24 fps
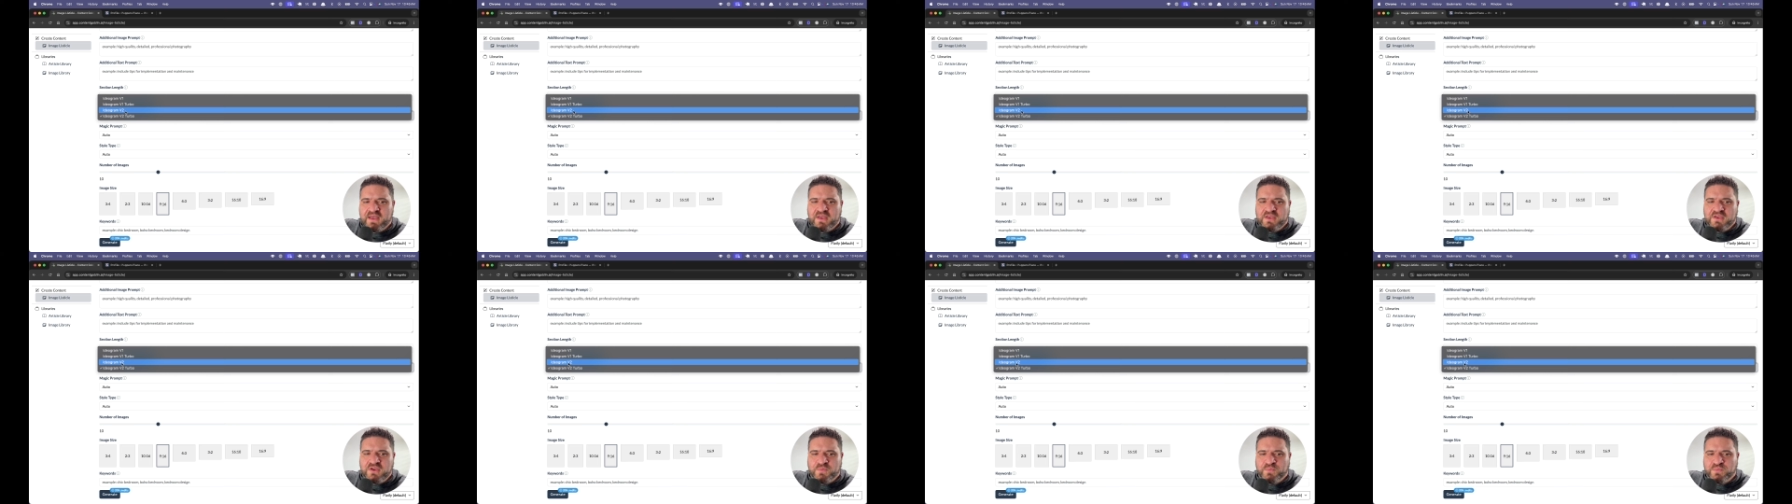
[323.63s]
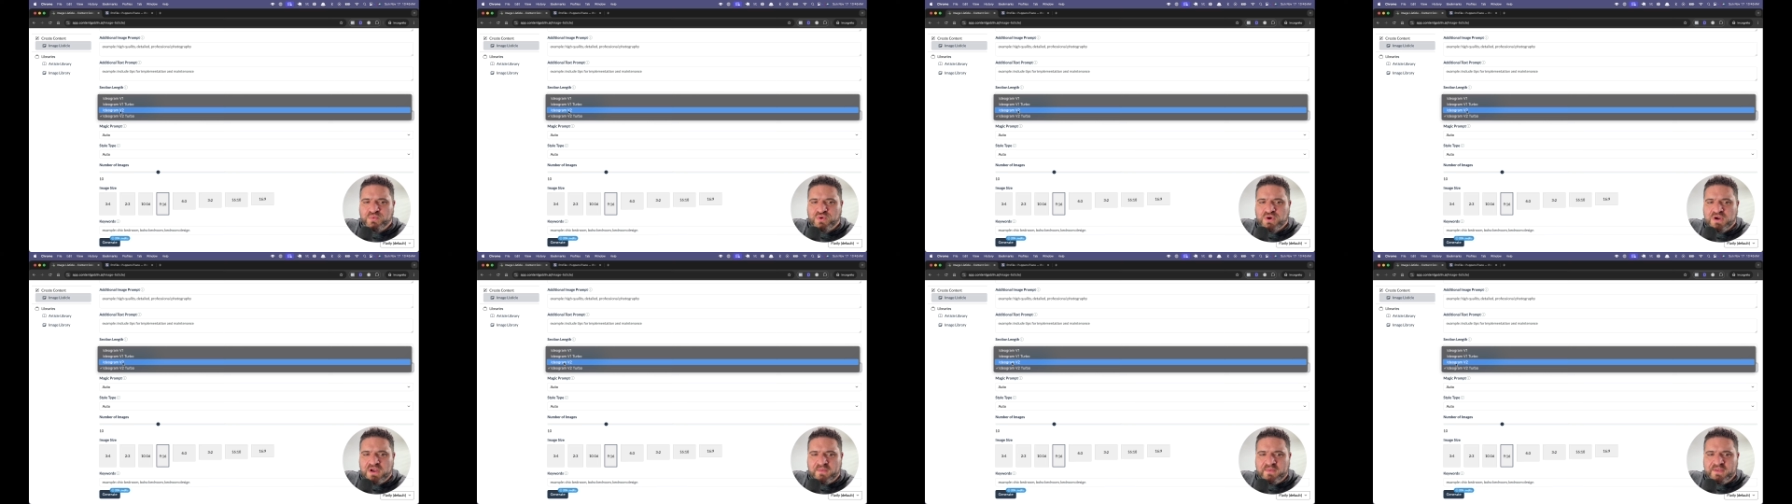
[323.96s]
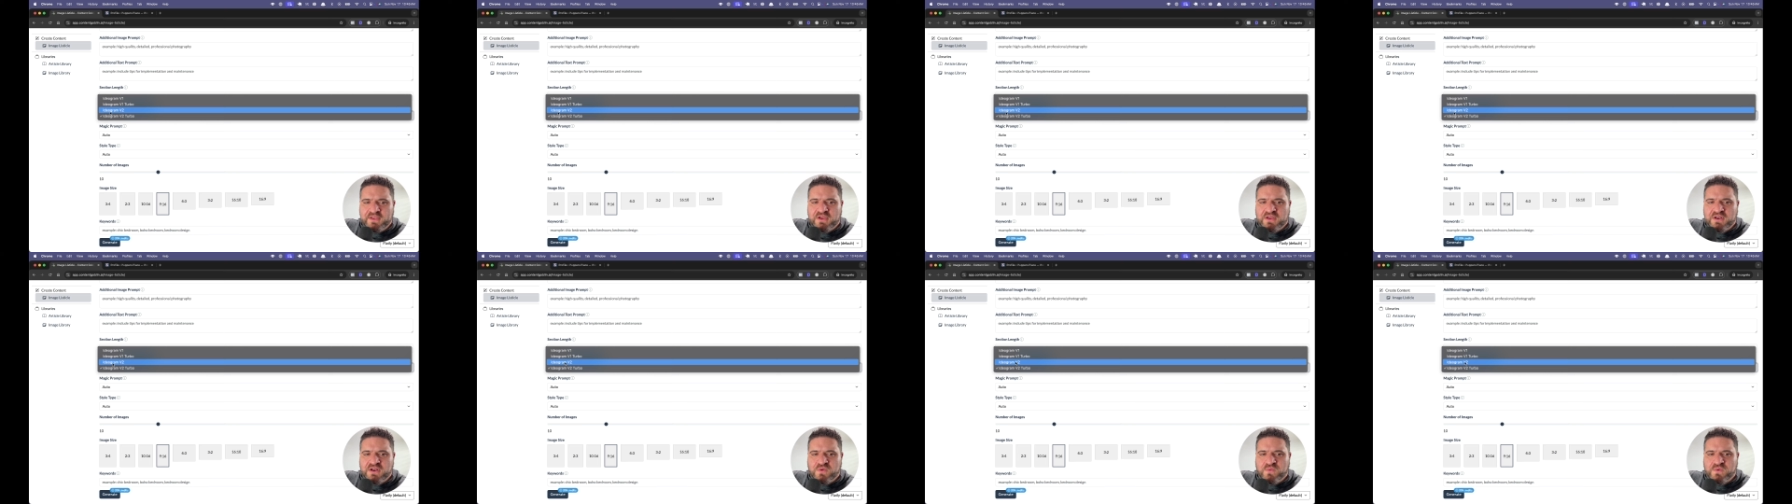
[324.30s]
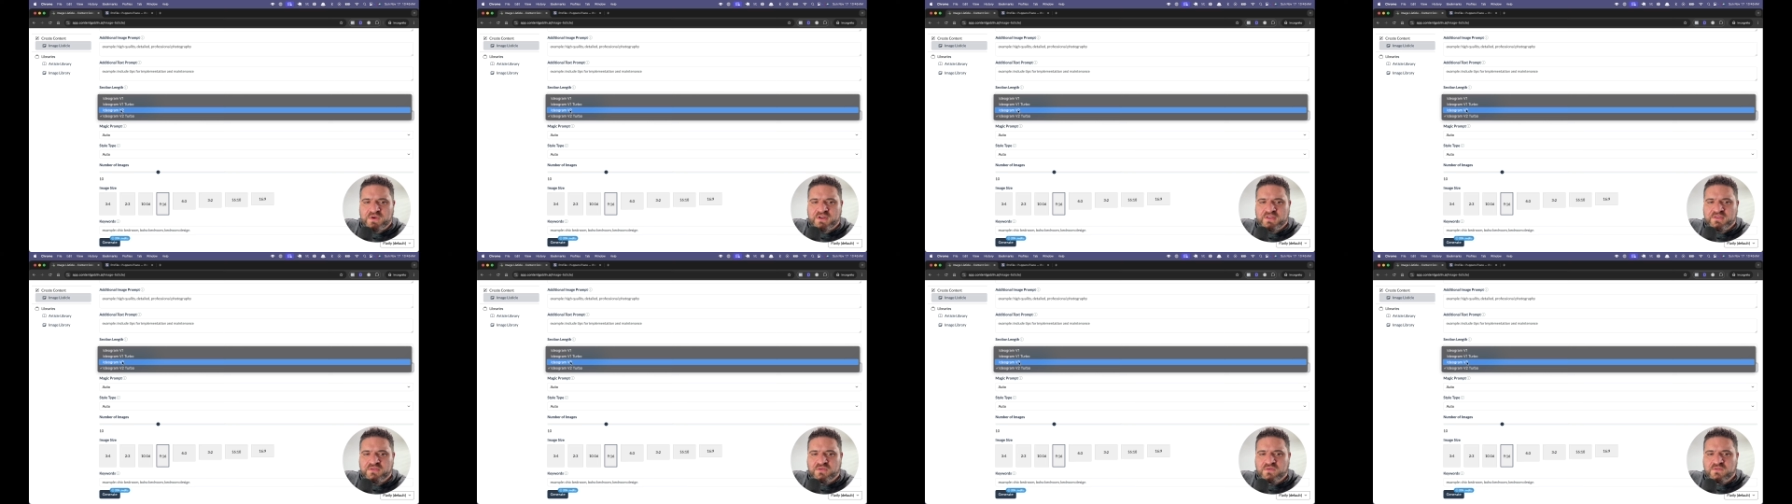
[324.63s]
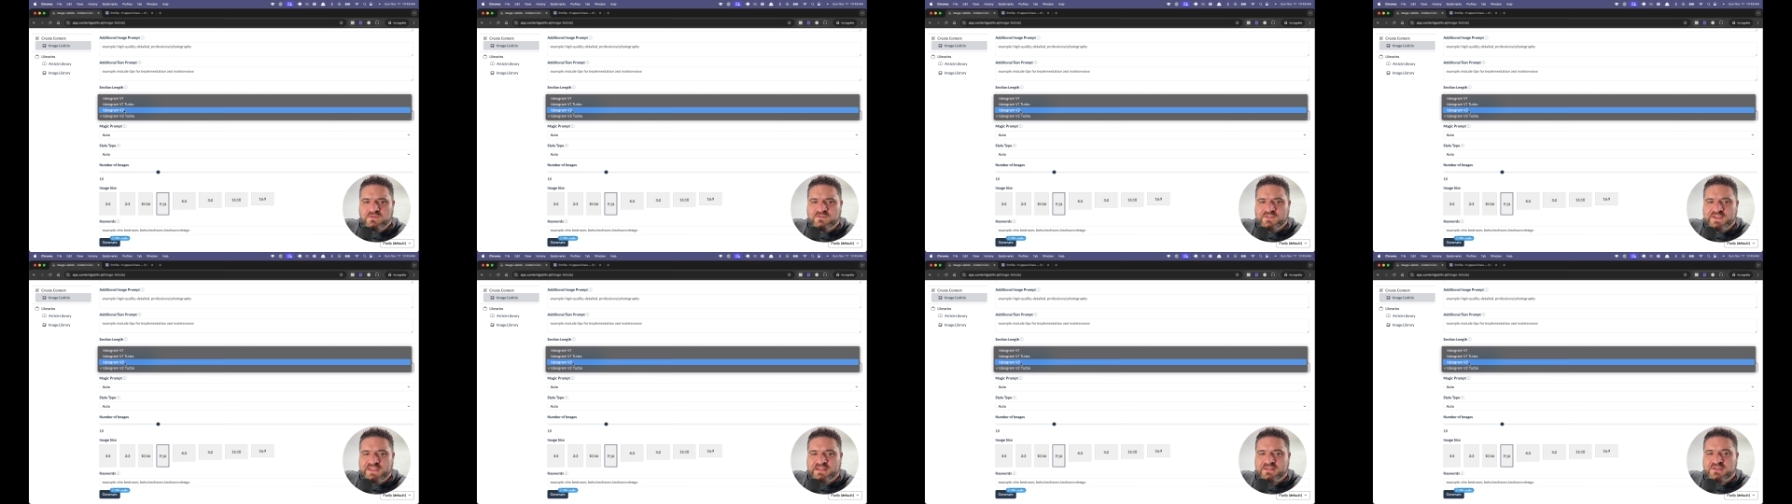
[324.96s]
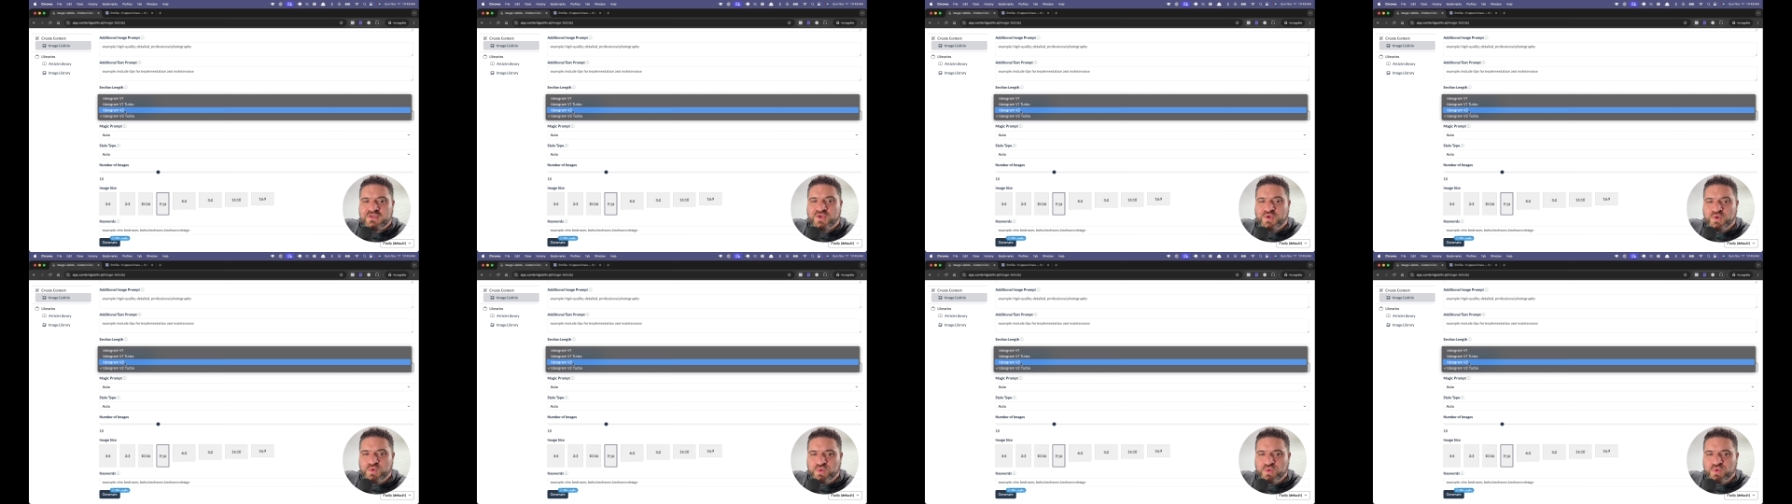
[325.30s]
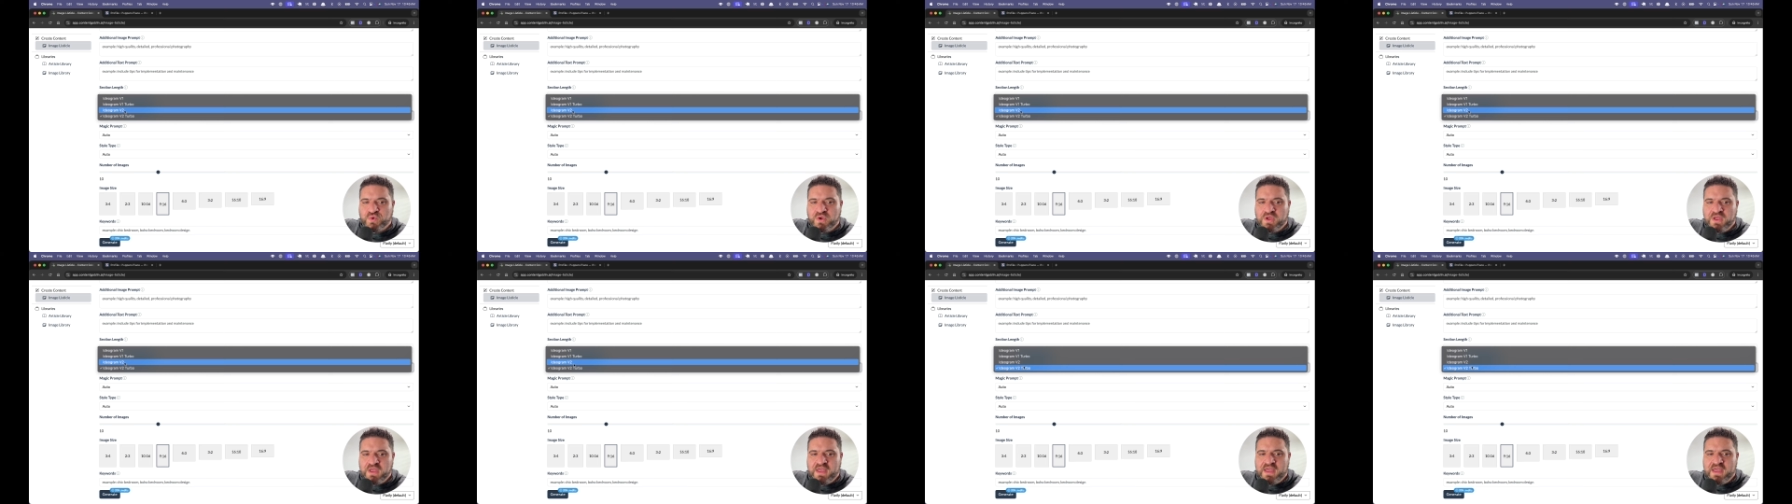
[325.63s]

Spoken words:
you're probably going to want to do V2.